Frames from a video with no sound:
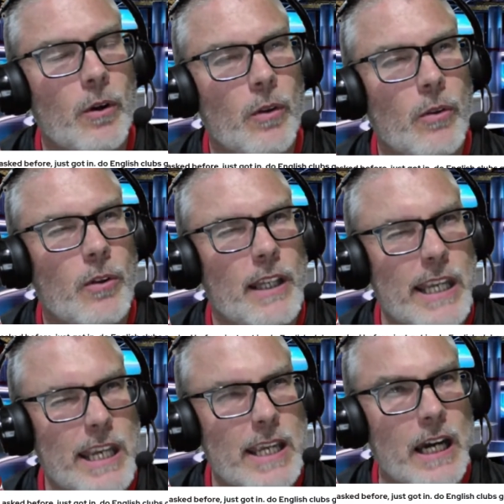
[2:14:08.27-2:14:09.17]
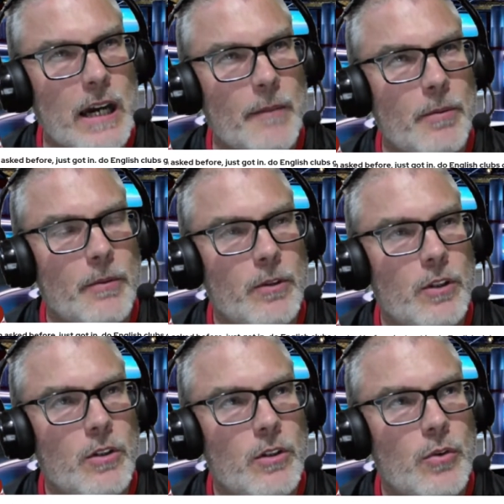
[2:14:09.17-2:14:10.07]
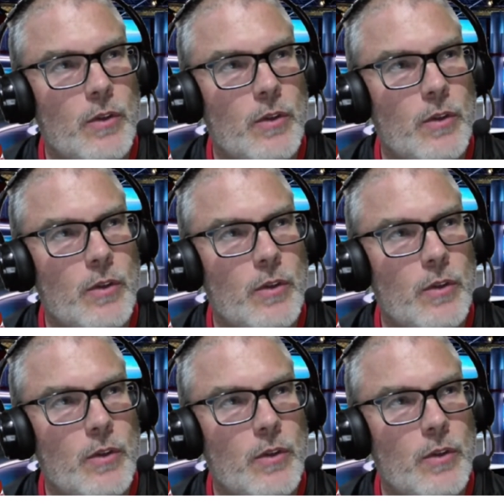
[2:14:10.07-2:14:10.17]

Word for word: the league cup, you